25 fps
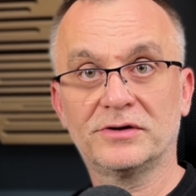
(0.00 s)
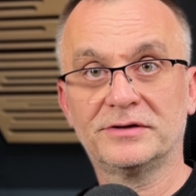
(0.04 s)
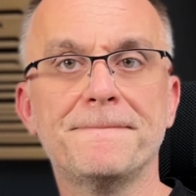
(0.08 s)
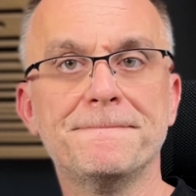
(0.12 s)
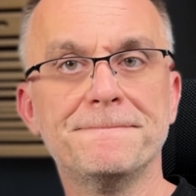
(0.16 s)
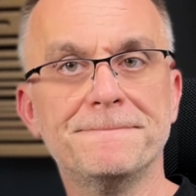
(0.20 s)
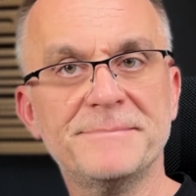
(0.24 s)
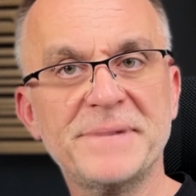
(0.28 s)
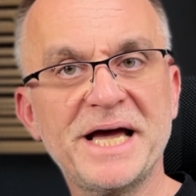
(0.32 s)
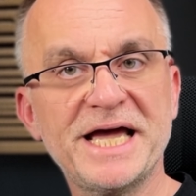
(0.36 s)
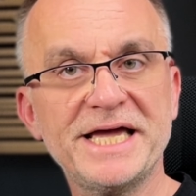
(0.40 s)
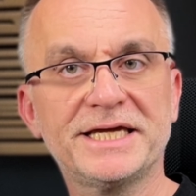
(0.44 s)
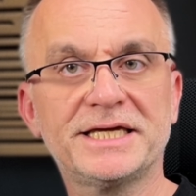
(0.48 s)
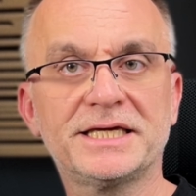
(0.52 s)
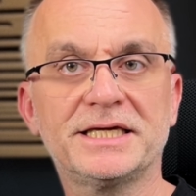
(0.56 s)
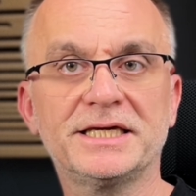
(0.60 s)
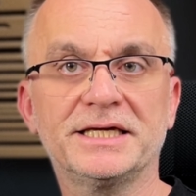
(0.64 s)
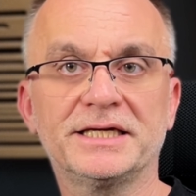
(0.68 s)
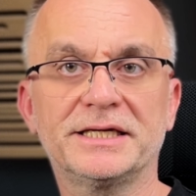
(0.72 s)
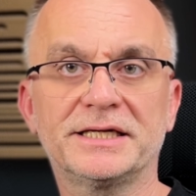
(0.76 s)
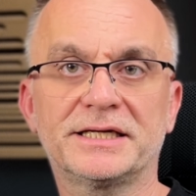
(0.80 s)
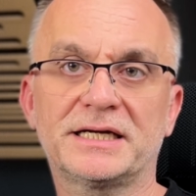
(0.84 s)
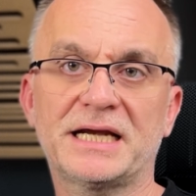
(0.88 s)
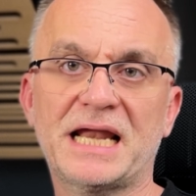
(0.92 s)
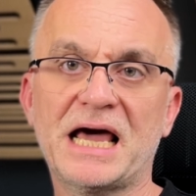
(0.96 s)

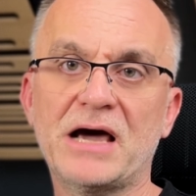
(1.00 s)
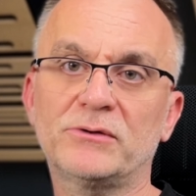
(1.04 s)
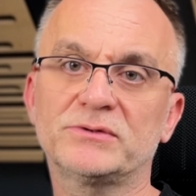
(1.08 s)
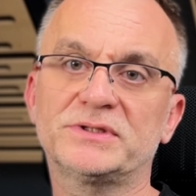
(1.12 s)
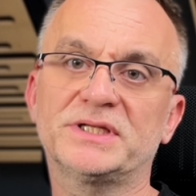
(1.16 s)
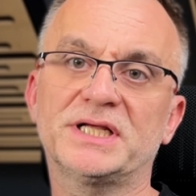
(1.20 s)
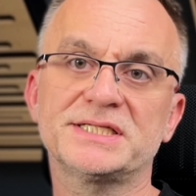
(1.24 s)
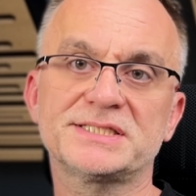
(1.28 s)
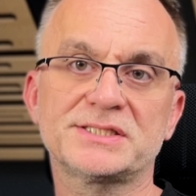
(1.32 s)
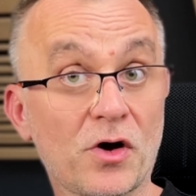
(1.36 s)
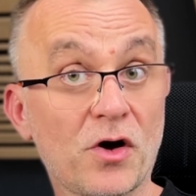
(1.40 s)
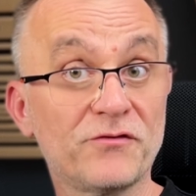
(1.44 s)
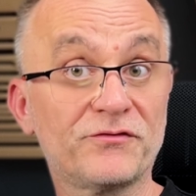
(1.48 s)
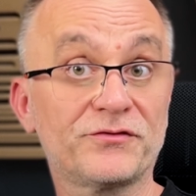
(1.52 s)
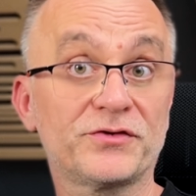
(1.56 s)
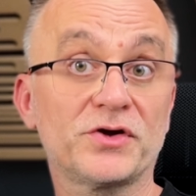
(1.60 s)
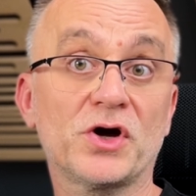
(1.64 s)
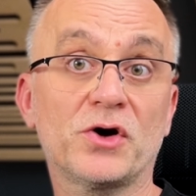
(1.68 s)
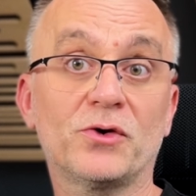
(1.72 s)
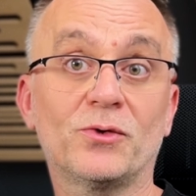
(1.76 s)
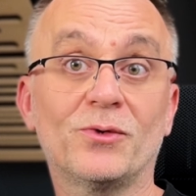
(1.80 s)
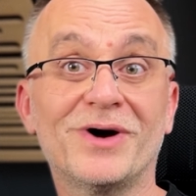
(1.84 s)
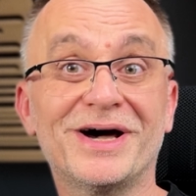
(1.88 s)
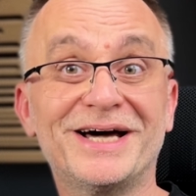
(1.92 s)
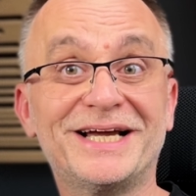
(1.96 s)
Making loudness of
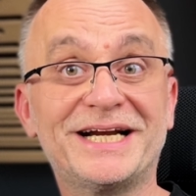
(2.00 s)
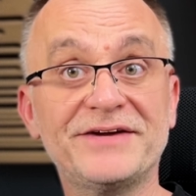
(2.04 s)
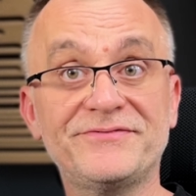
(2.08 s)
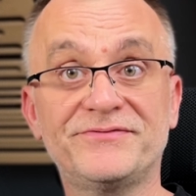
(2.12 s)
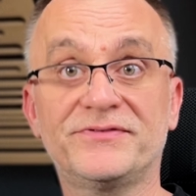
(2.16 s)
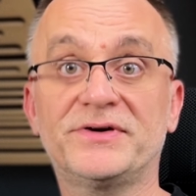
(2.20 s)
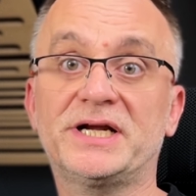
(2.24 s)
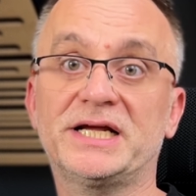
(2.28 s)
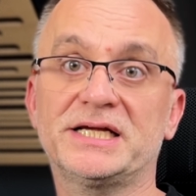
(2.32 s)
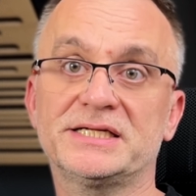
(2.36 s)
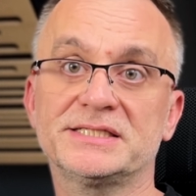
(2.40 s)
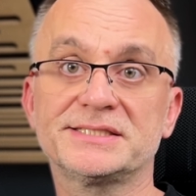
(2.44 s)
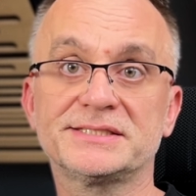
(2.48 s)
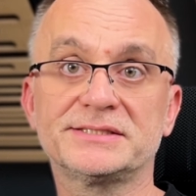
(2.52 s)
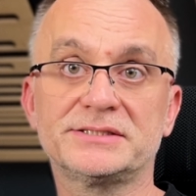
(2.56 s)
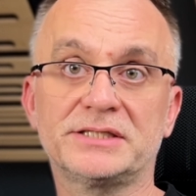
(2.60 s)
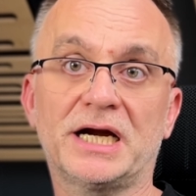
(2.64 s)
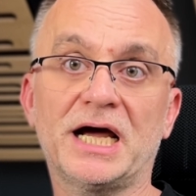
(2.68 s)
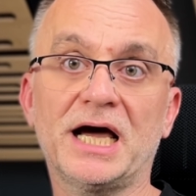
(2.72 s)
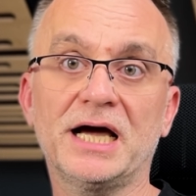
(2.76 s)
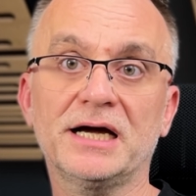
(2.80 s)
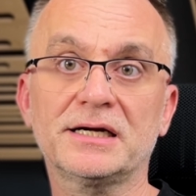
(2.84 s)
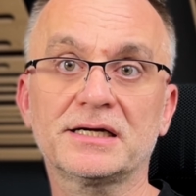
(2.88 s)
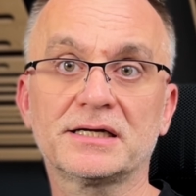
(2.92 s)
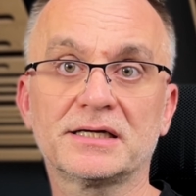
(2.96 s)
your reference
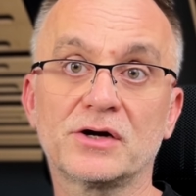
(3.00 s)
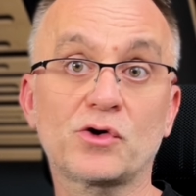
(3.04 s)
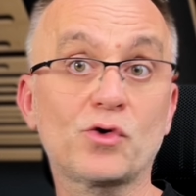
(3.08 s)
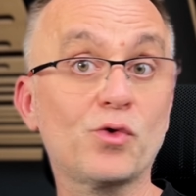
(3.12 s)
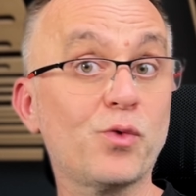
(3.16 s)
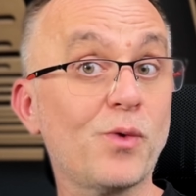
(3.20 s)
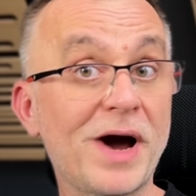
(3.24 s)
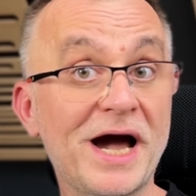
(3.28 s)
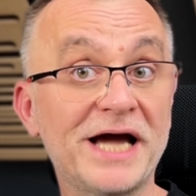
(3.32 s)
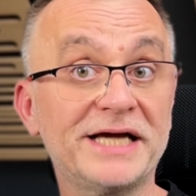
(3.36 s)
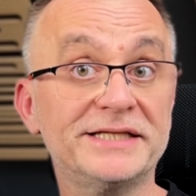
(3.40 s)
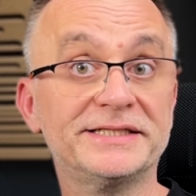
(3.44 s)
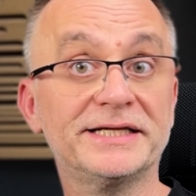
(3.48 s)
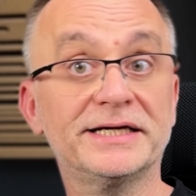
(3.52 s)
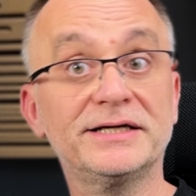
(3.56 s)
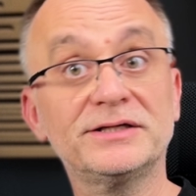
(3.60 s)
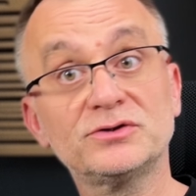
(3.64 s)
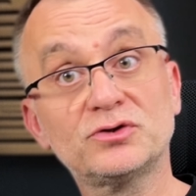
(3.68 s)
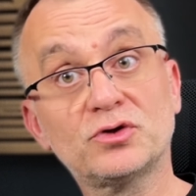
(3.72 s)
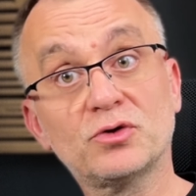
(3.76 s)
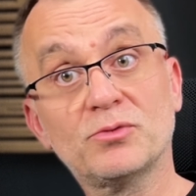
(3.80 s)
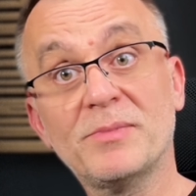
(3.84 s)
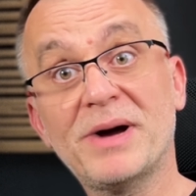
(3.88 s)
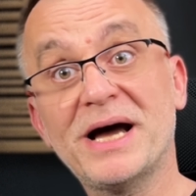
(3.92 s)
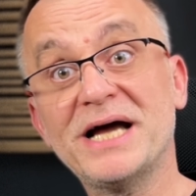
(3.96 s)
track quieter
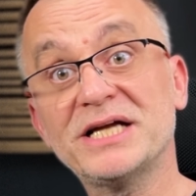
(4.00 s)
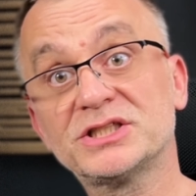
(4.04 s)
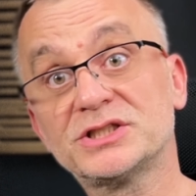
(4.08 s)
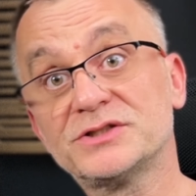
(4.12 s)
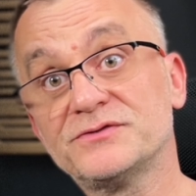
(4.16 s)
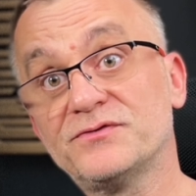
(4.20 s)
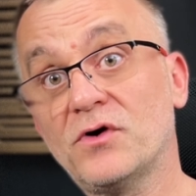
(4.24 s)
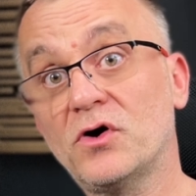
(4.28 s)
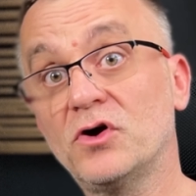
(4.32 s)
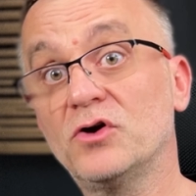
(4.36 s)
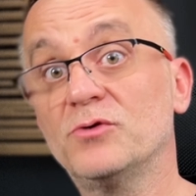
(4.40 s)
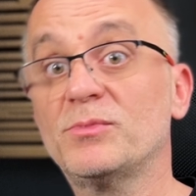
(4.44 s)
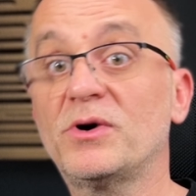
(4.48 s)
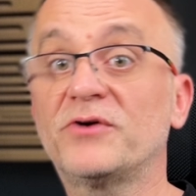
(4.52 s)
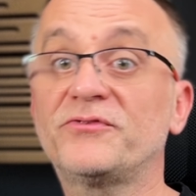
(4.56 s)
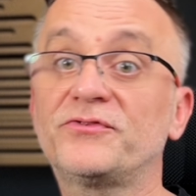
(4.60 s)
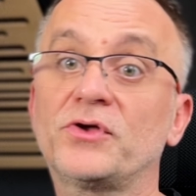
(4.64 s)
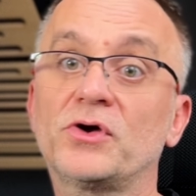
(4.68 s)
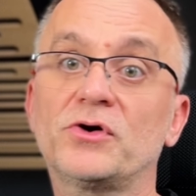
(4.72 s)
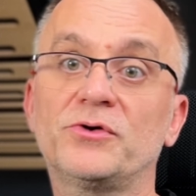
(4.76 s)
to match volume of your